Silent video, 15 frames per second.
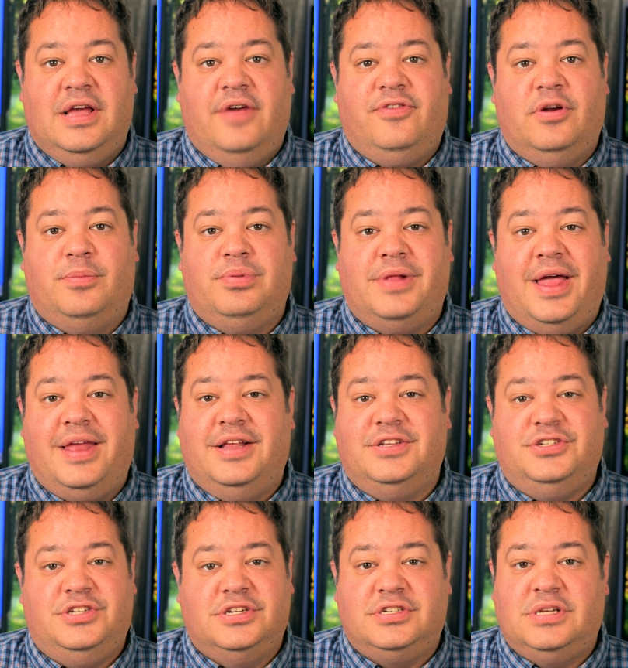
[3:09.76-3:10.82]
if your plan is
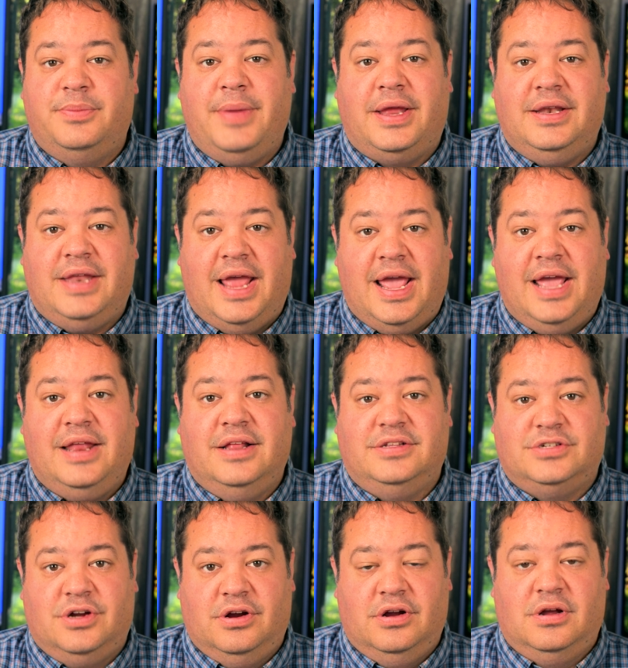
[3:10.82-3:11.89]
just to maintain
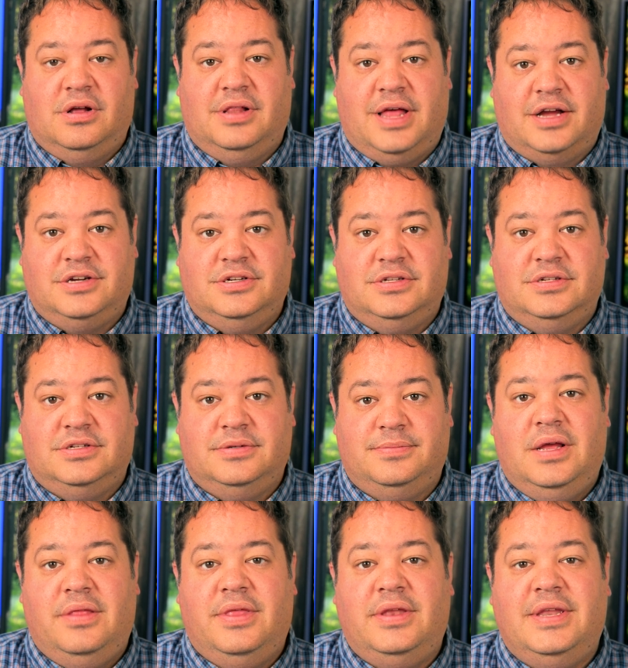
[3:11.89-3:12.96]
its current collections.
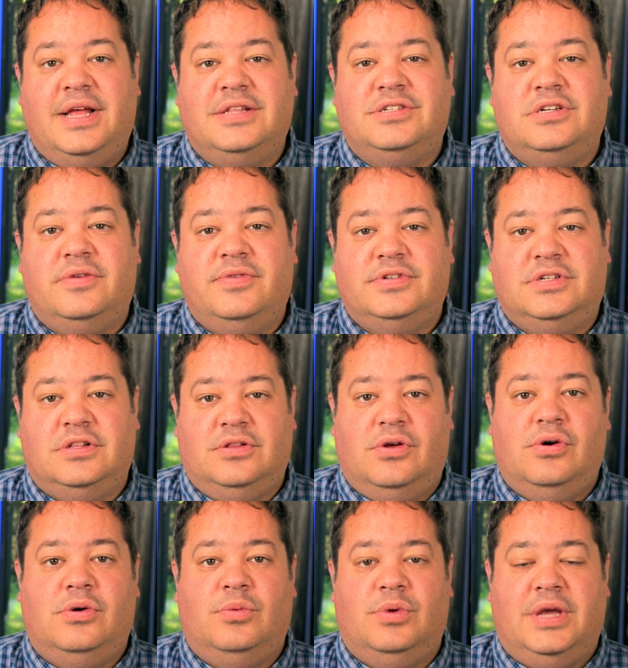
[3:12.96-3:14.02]
The debt service
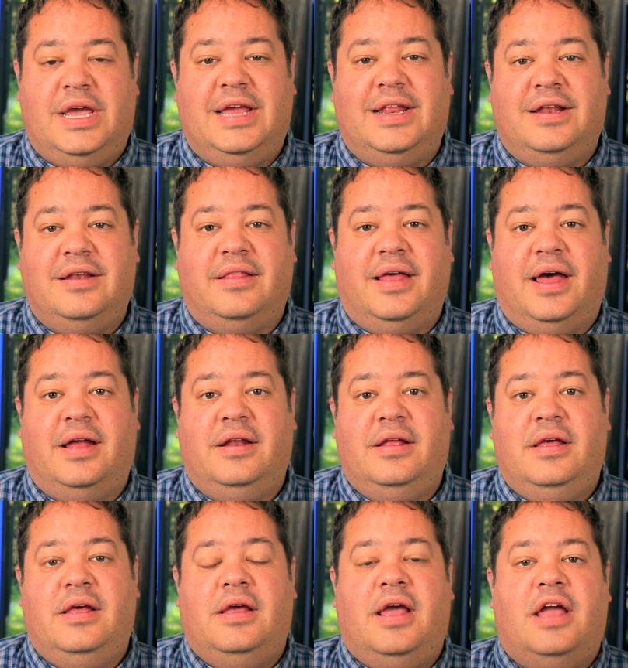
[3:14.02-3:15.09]
alone will eat into that,
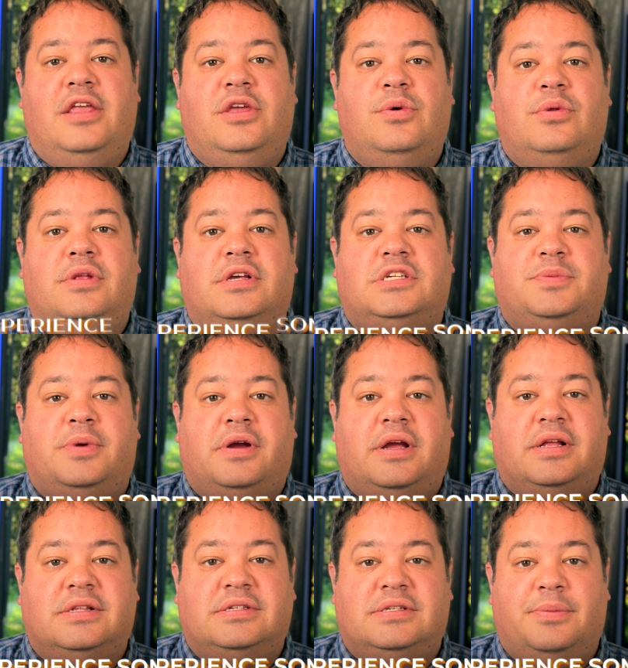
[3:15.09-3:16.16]
and you will
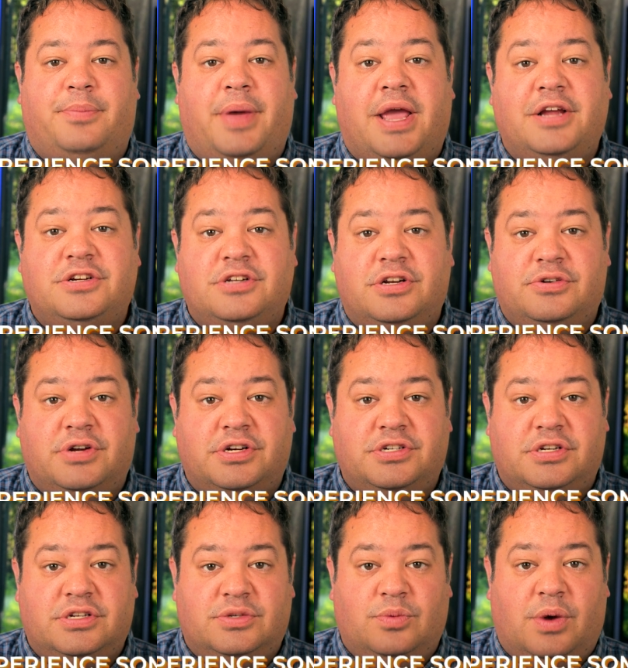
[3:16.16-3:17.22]
experience some patient
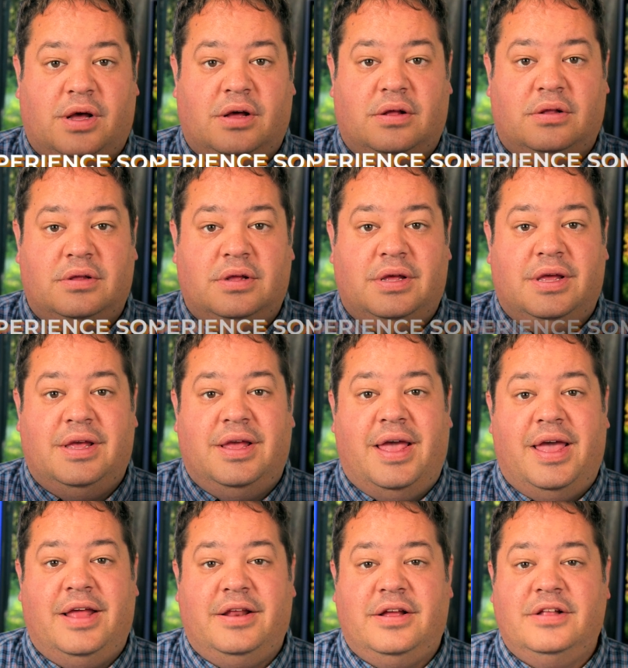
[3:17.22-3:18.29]
attrition as well.
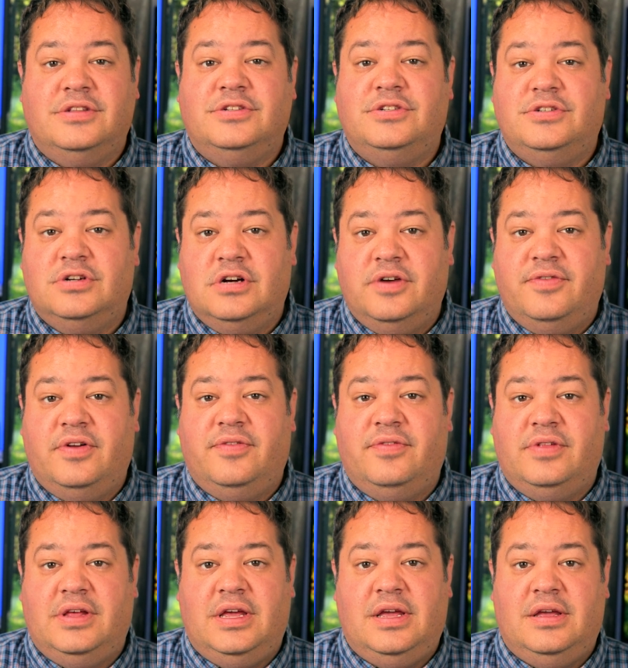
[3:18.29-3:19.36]
And
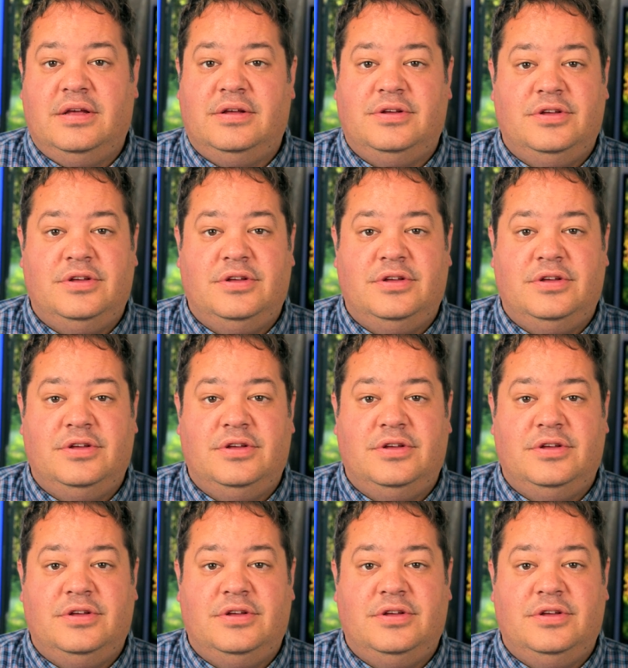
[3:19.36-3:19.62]
conservatively,